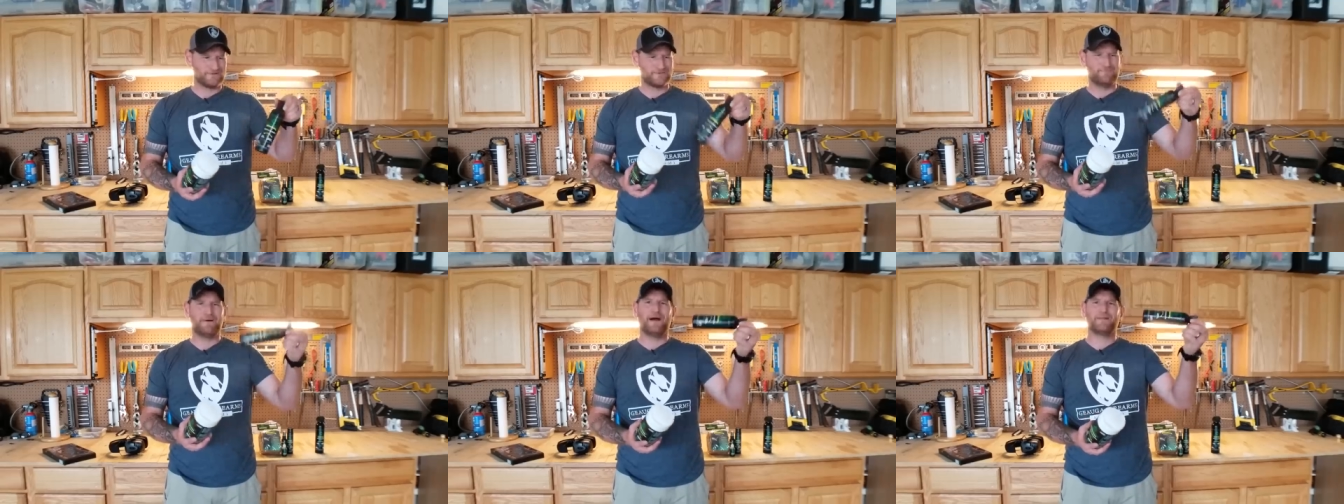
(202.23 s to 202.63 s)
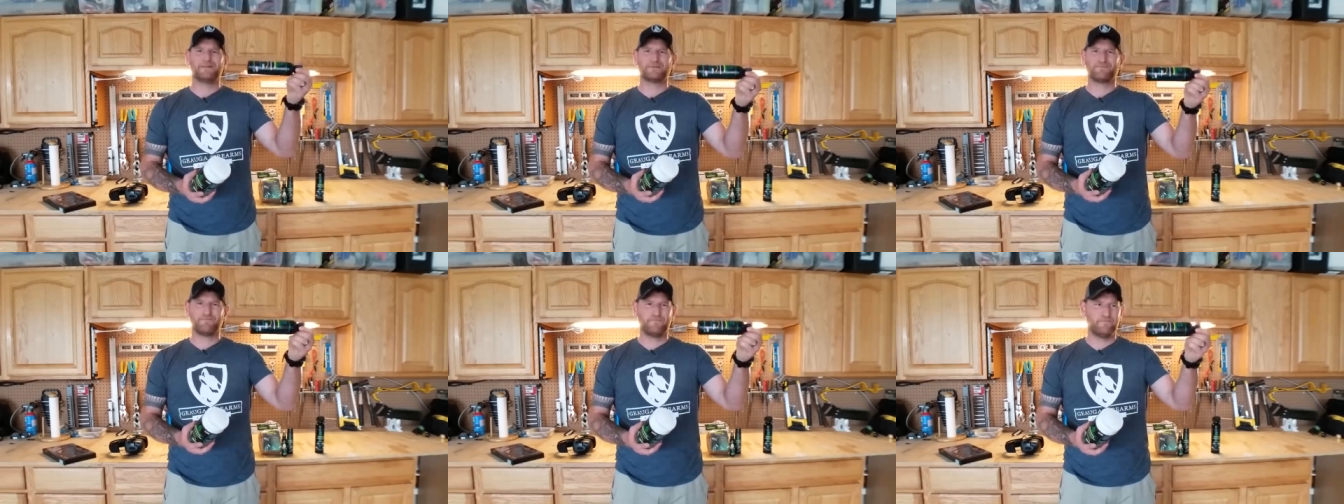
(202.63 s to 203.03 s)
you just buy
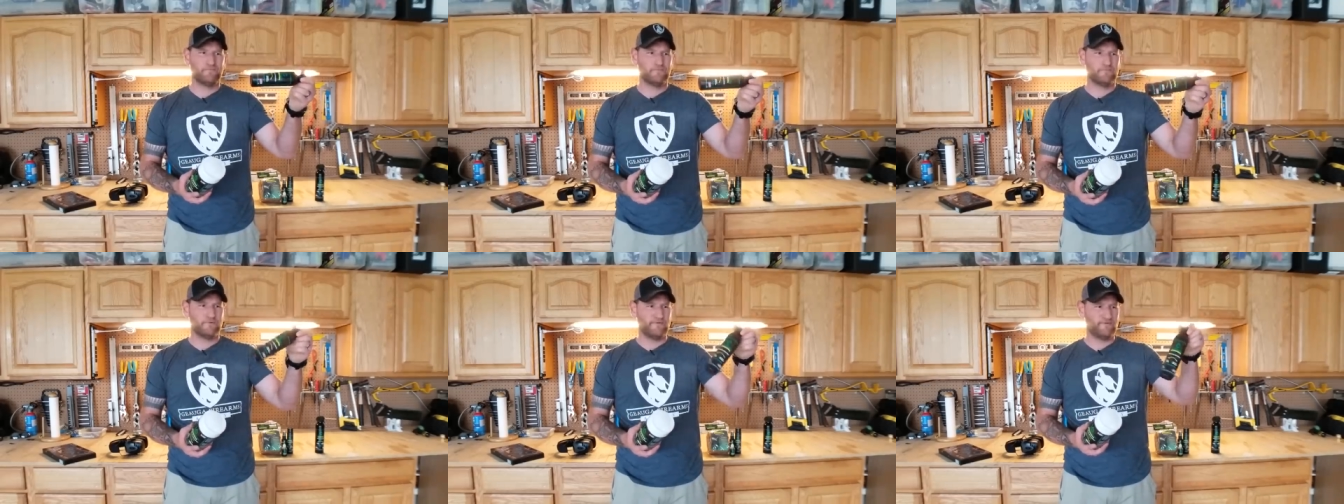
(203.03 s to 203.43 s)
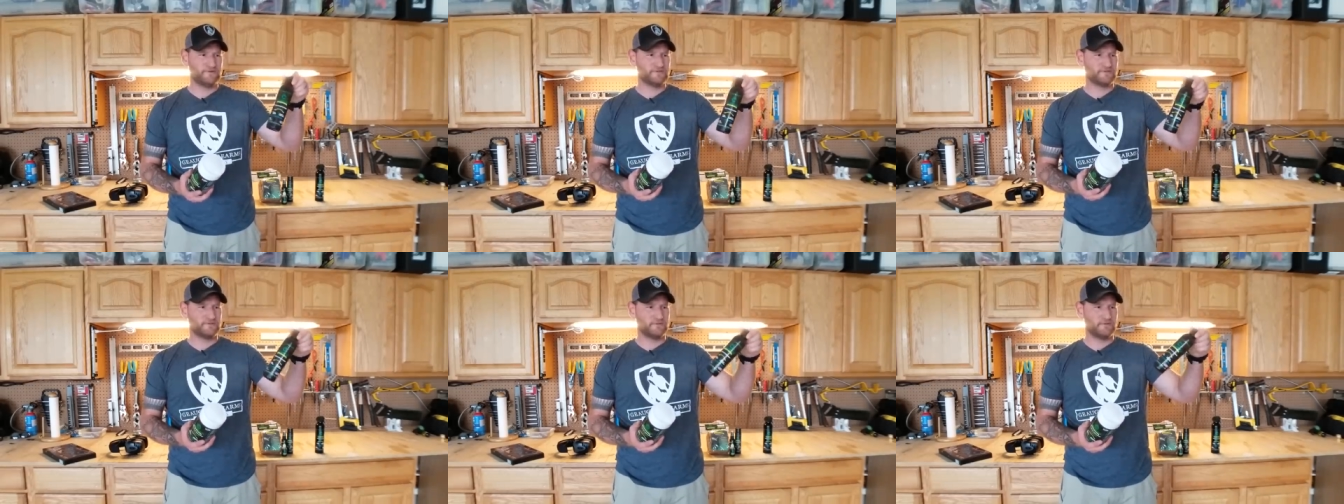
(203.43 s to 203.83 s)
this, if
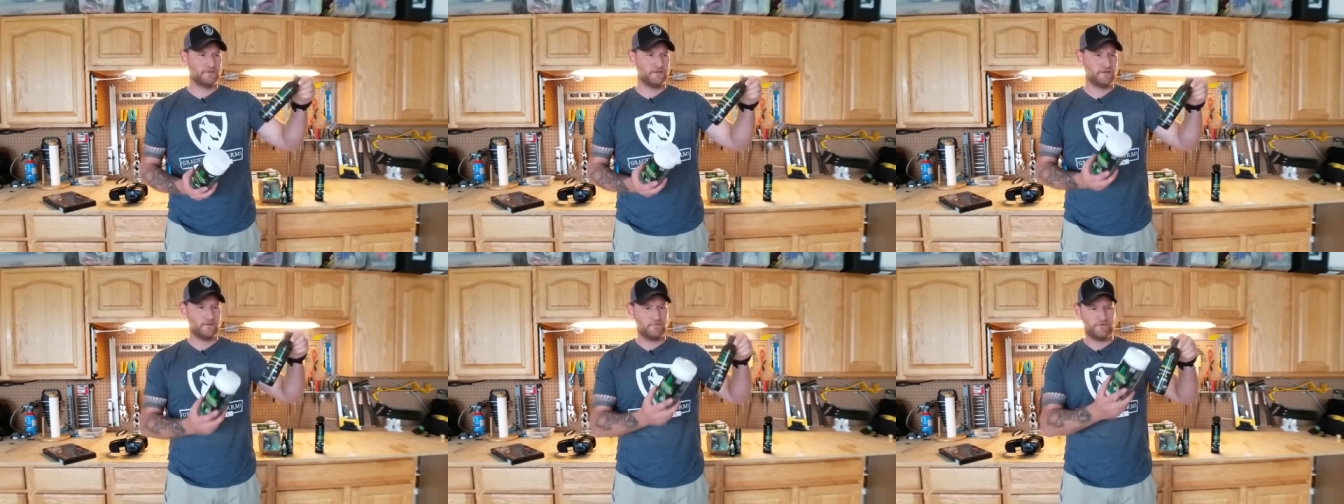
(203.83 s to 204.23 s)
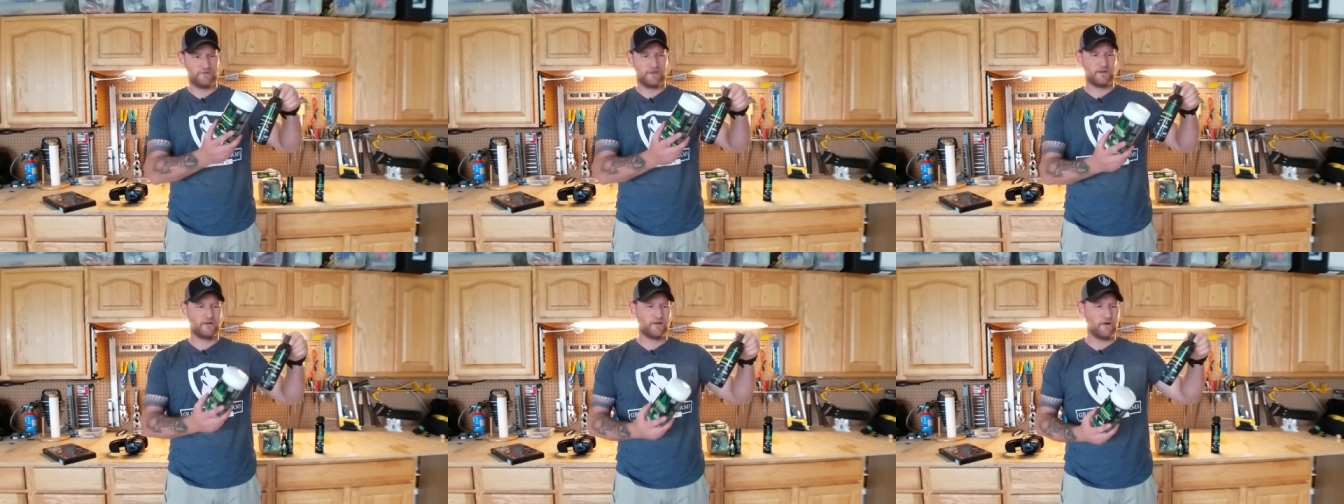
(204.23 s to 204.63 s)
this, uh,
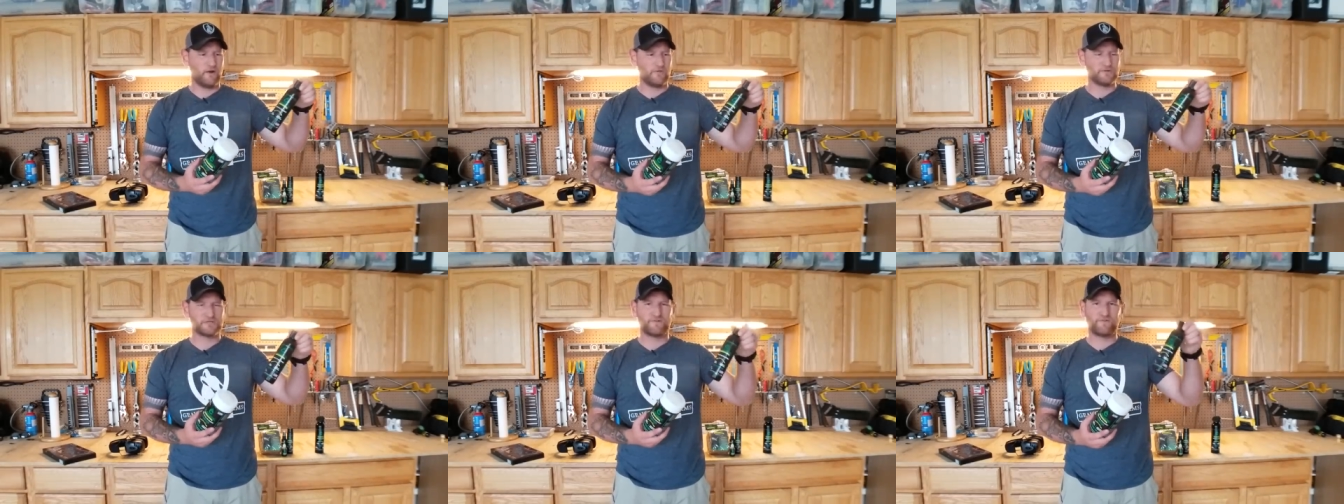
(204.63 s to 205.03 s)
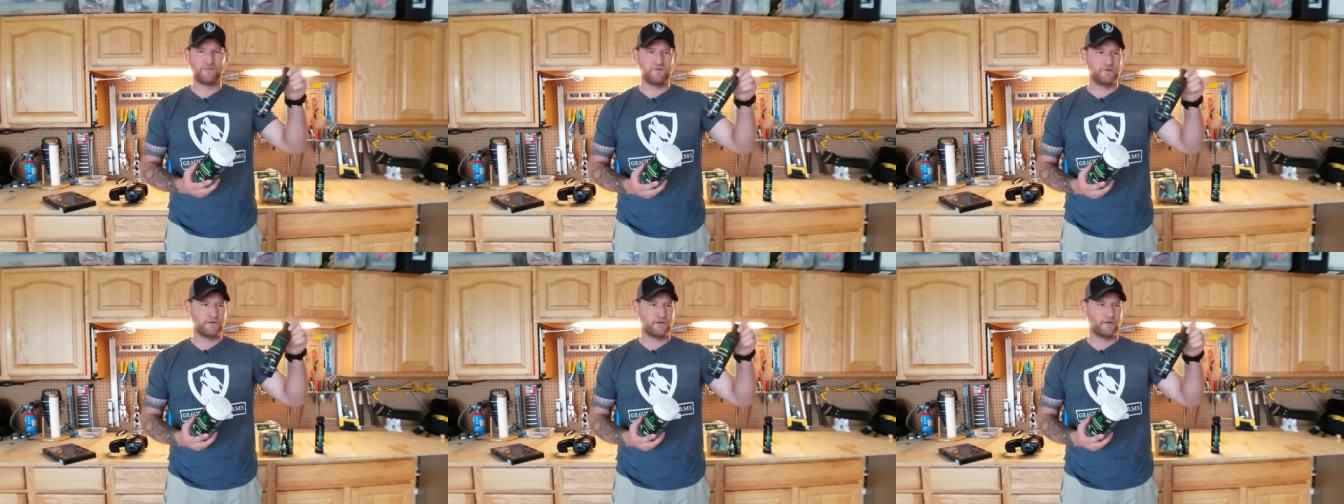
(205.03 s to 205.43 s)
with getting all this
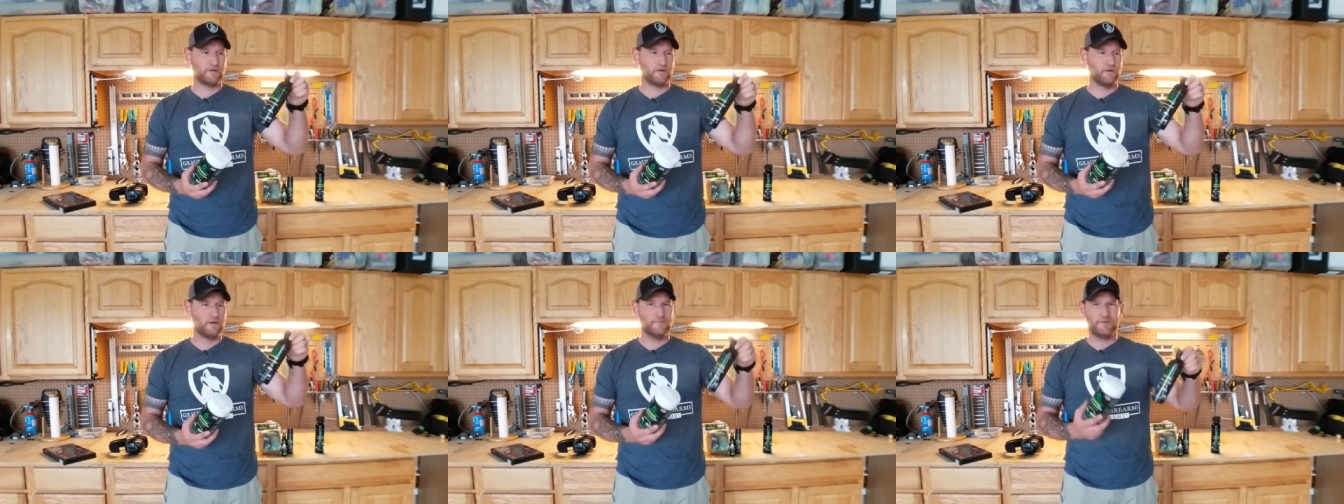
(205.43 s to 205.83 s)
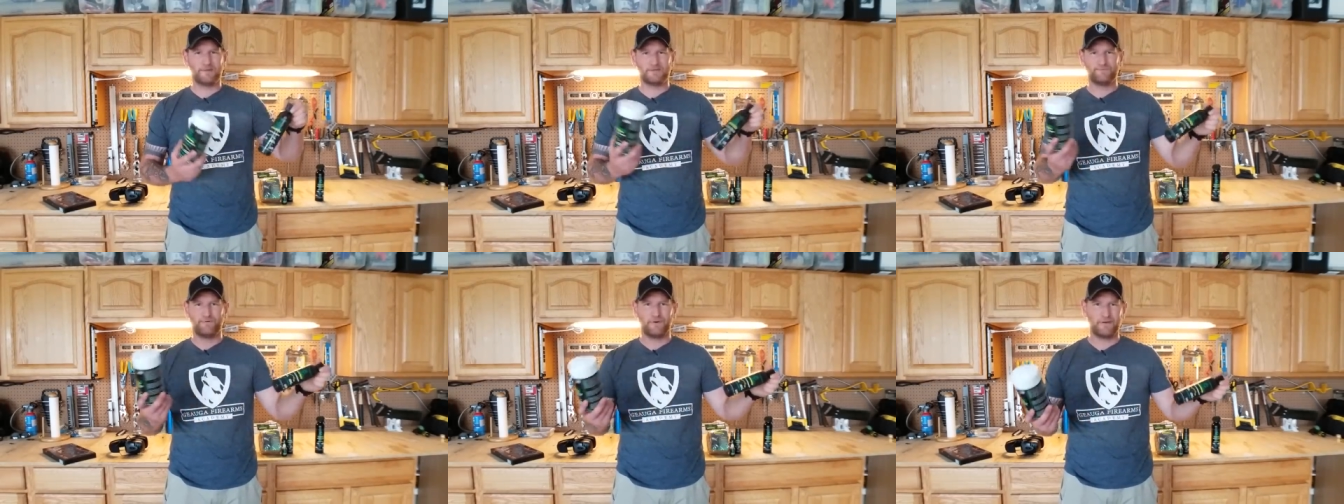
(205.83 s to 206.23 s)
fluid in here,
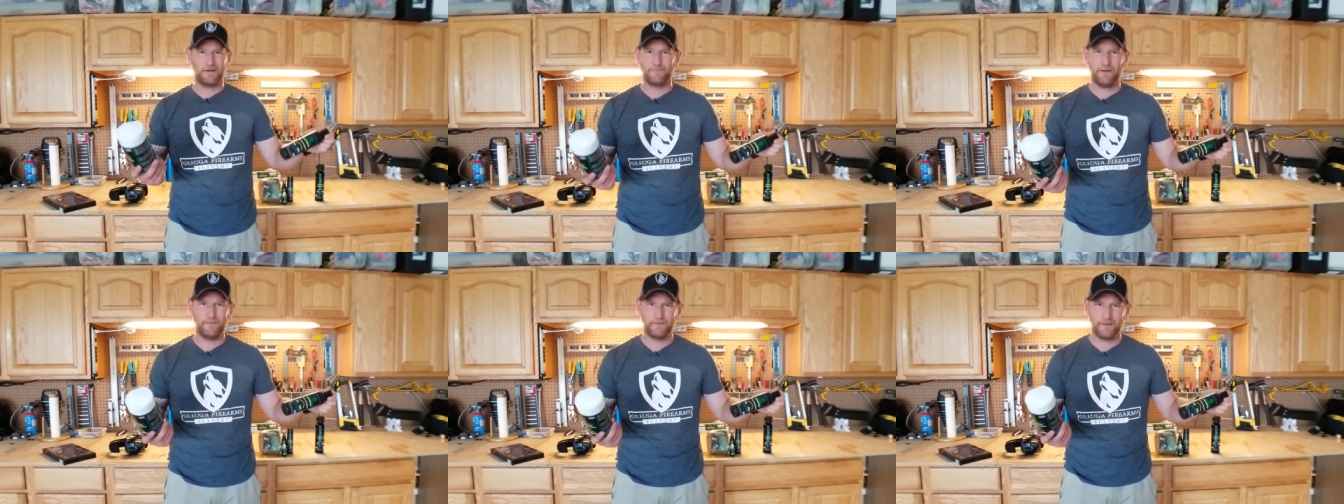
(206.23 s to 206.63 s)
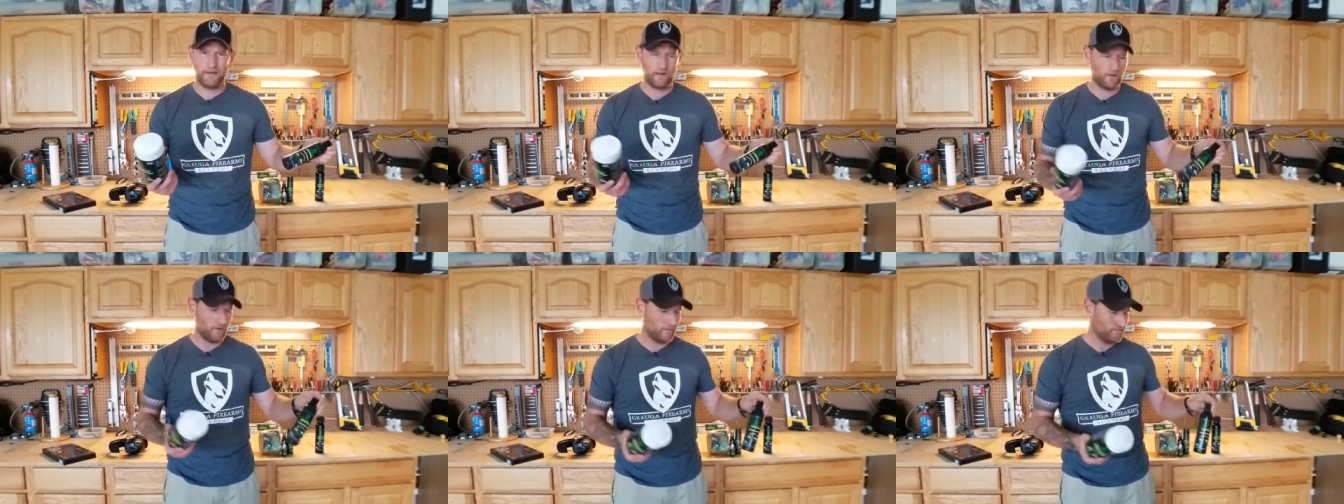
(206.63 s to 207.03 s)
and just put it on a paper
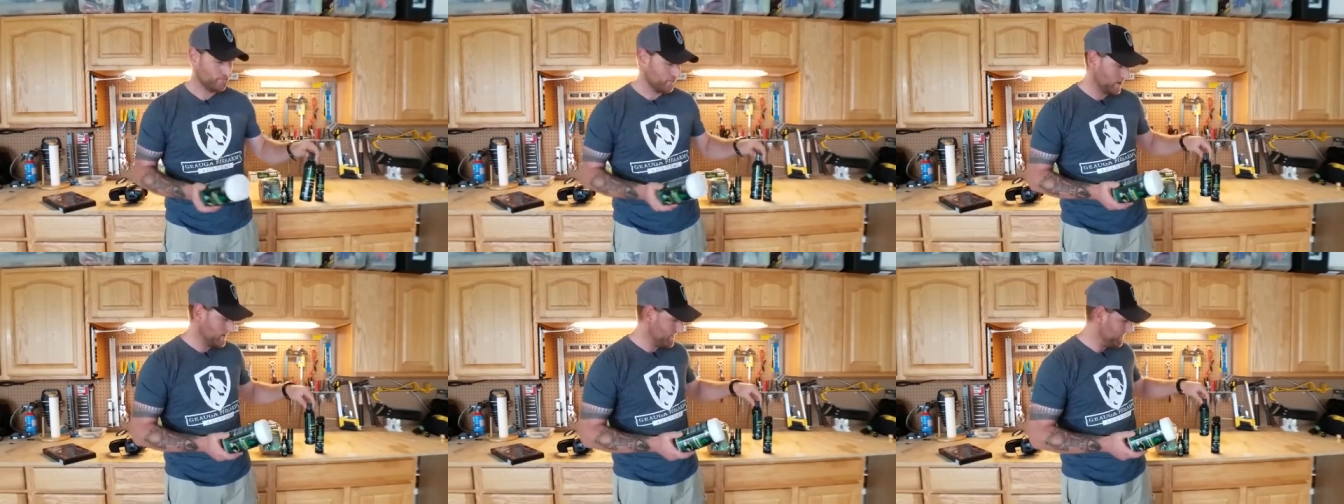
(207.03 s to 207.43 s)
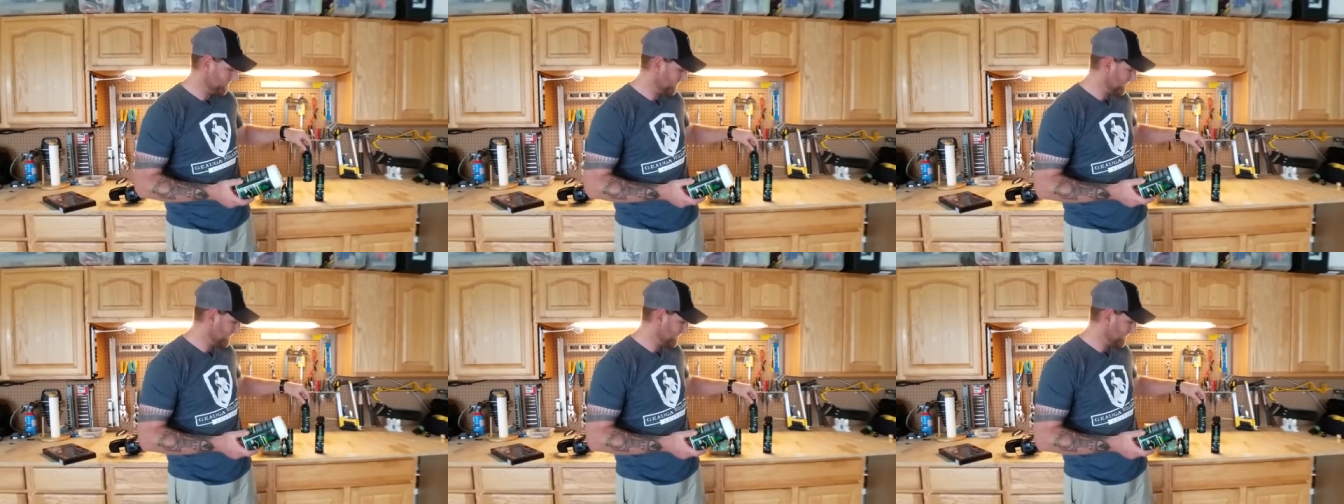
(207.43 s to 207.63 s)
towel, right?